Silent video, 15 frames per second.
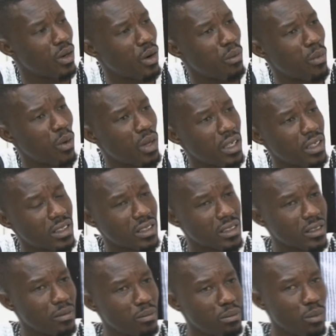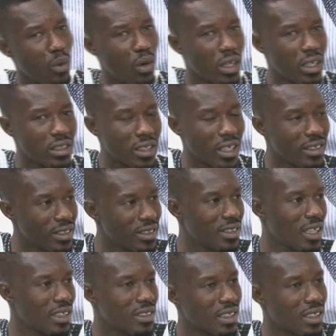or more or less a disaster,